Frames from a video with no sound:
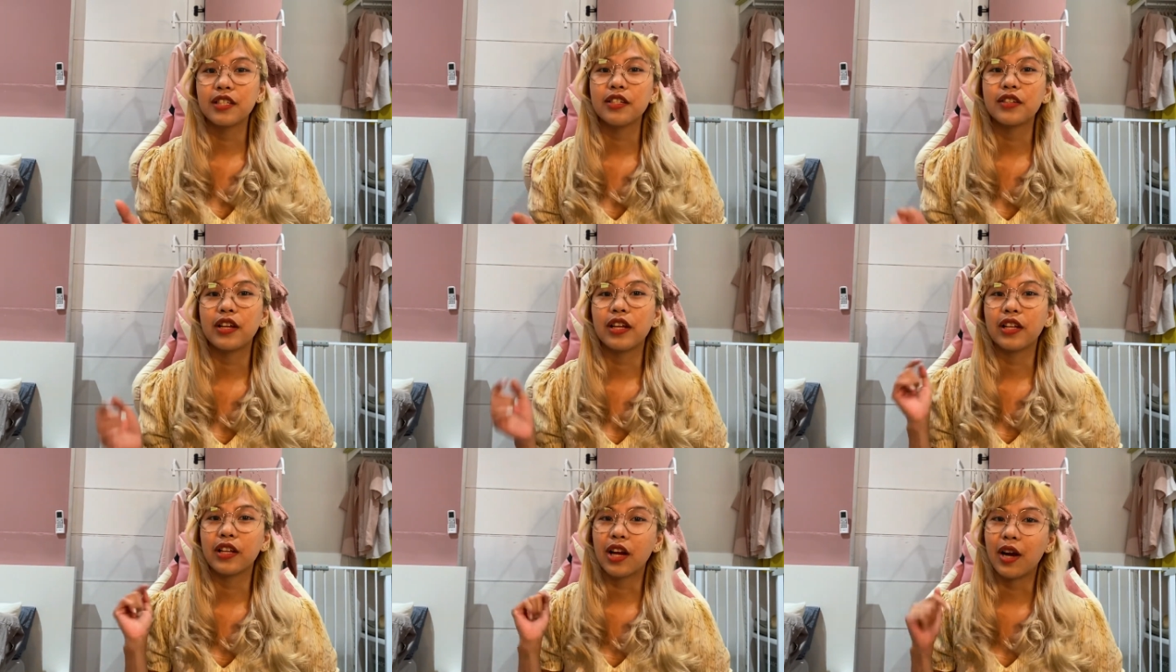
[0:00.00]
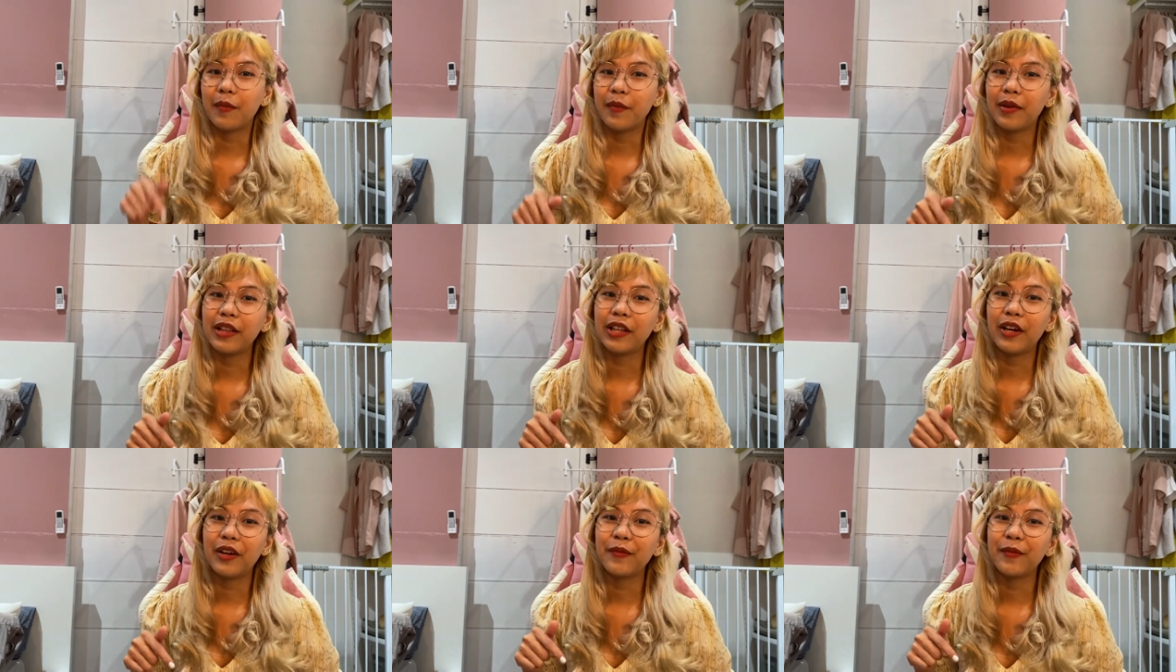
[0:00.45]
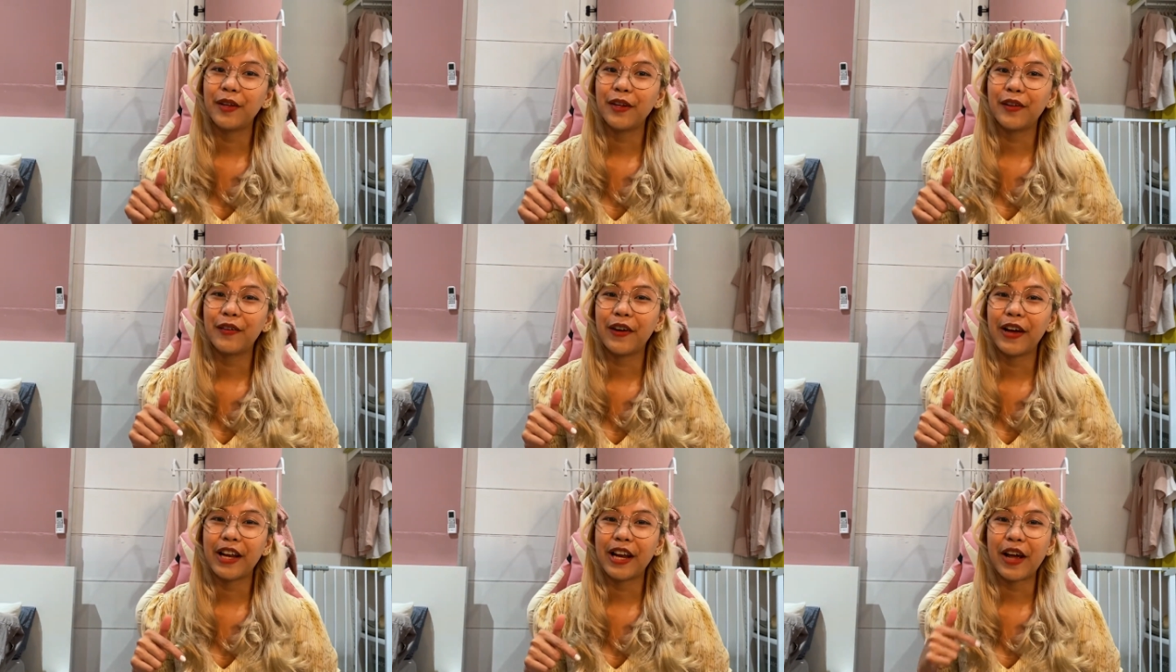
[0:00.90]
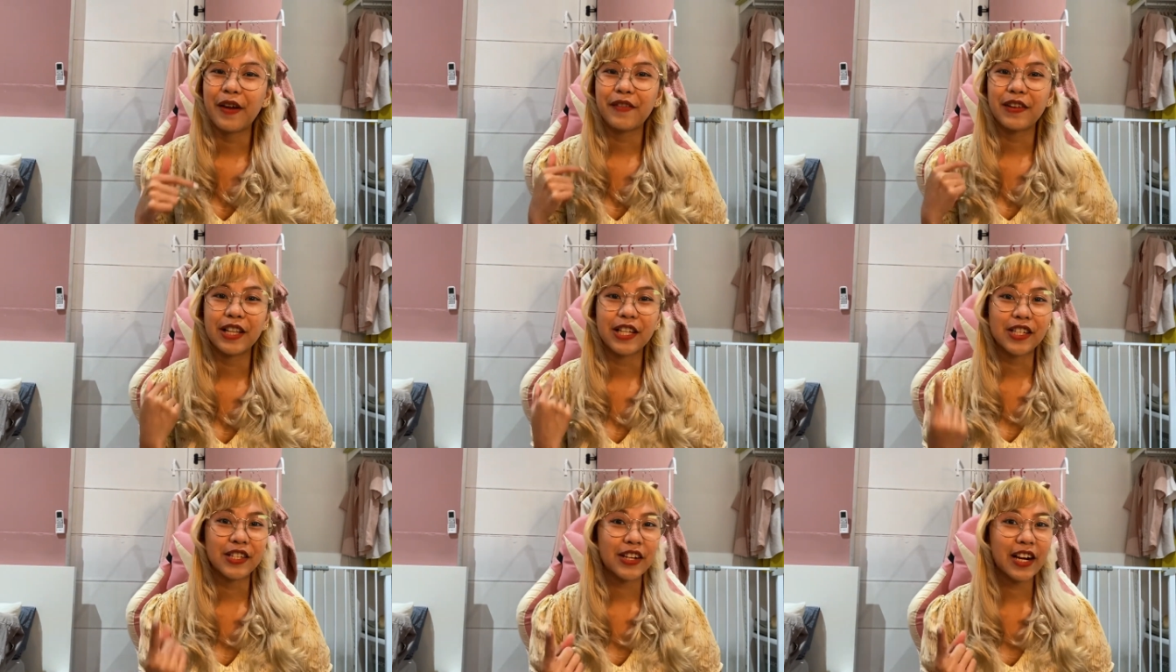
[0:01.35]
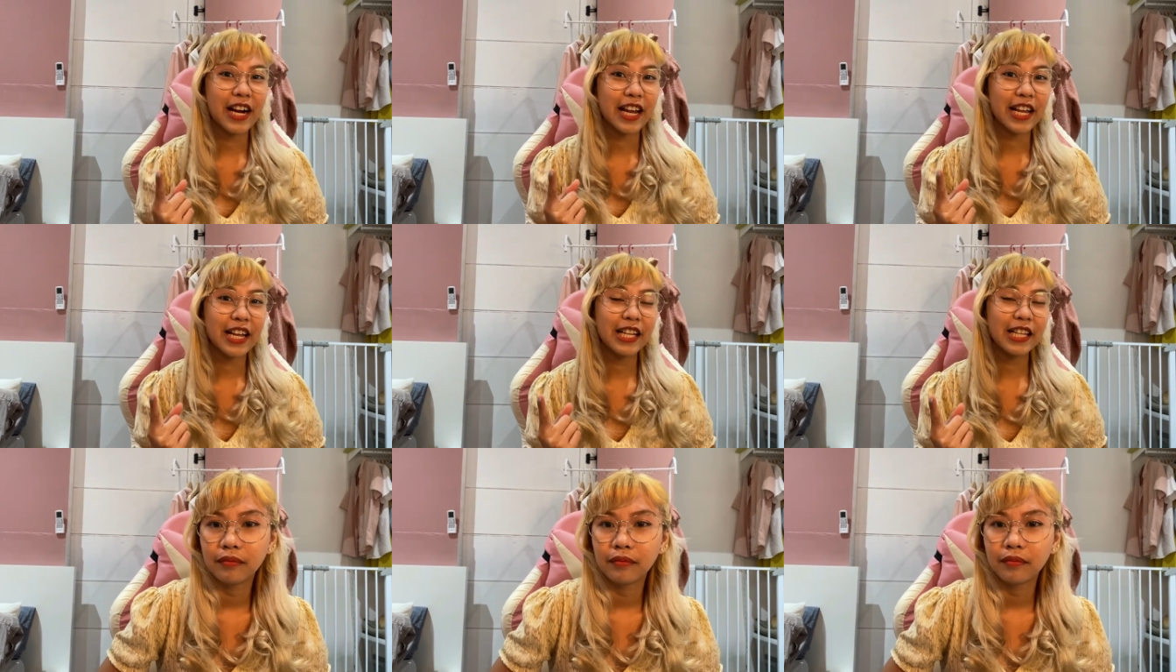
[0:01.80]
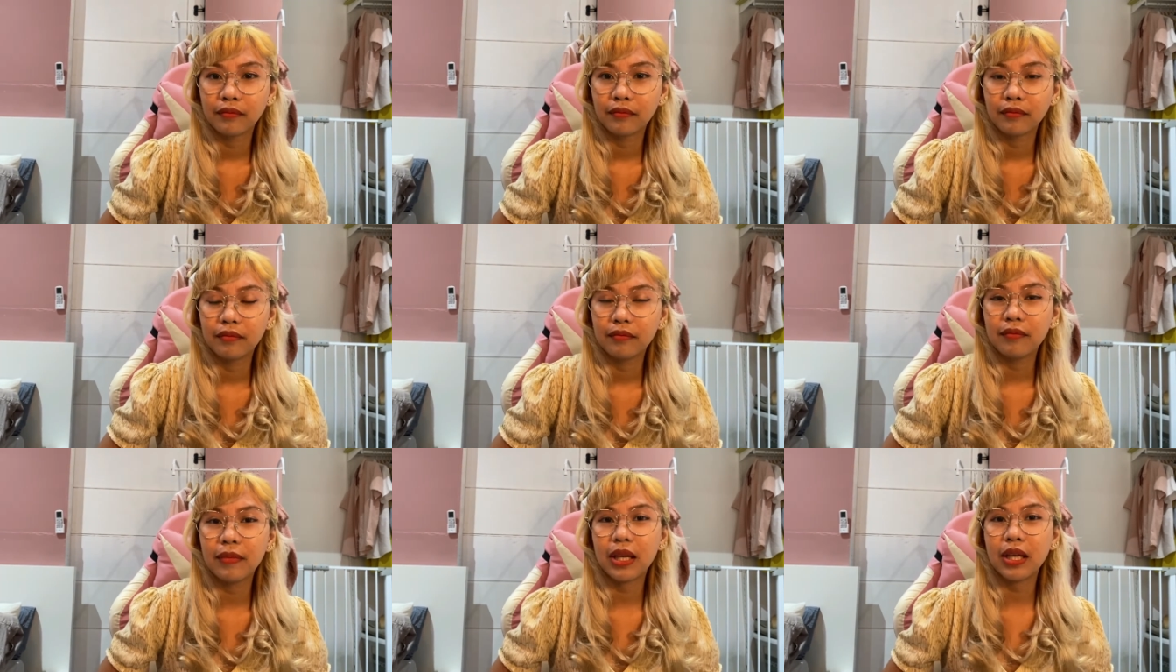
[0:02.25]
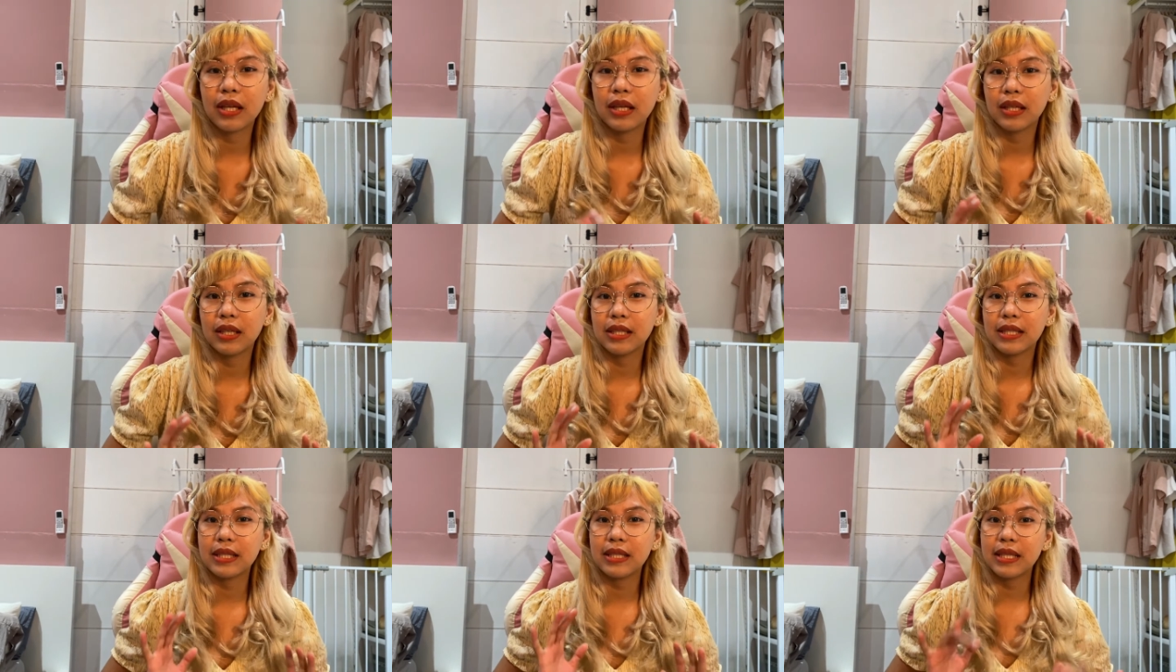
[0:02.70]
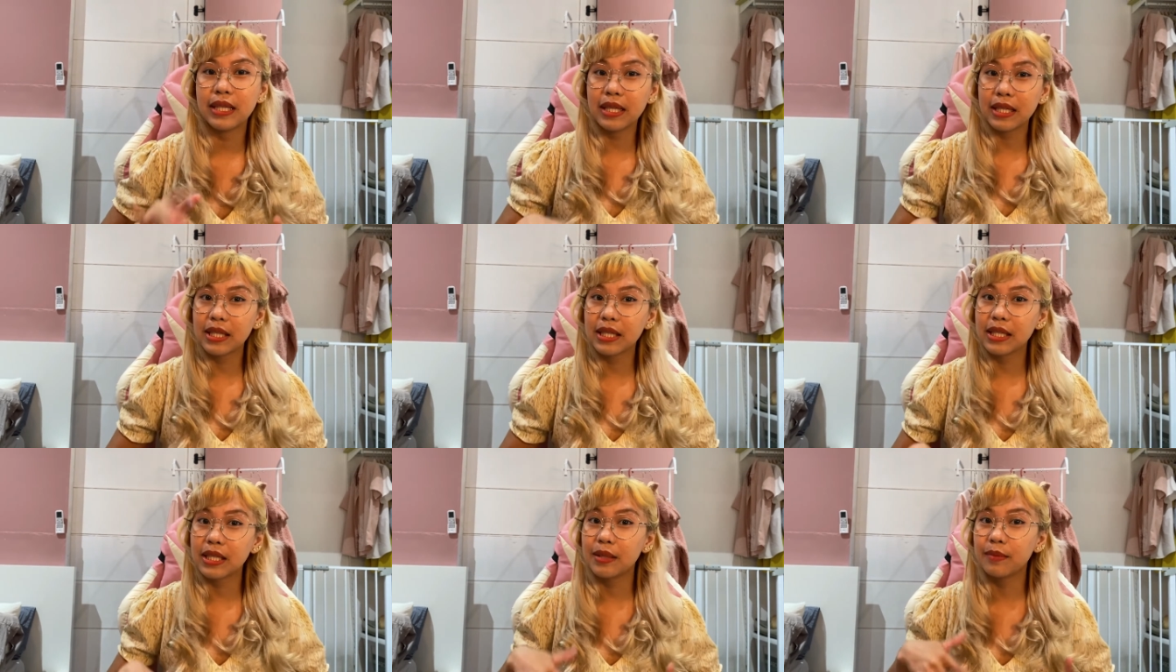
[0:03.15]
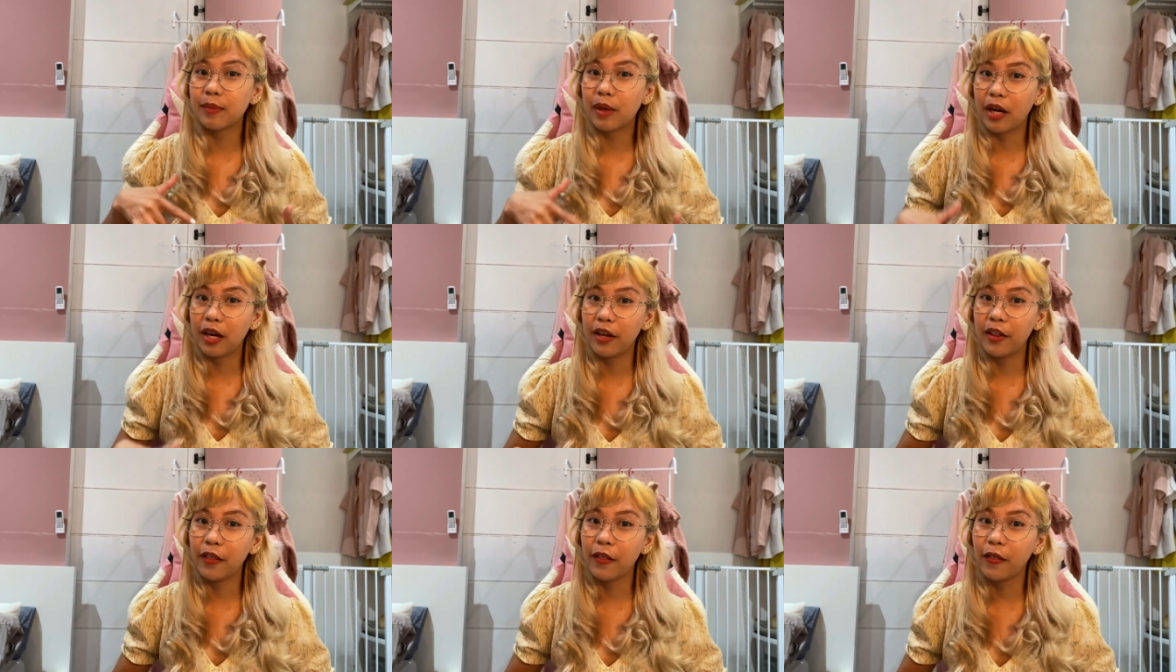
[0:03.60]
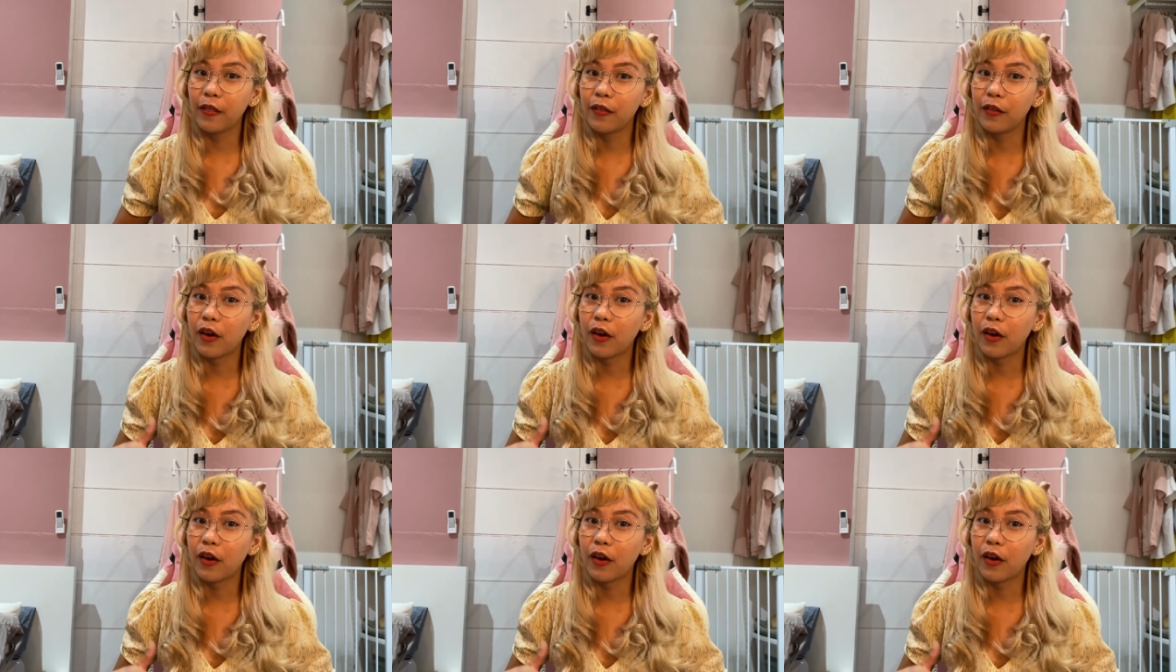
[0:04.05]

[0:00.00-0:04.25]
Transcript: you can comment down below and I will try it because this month,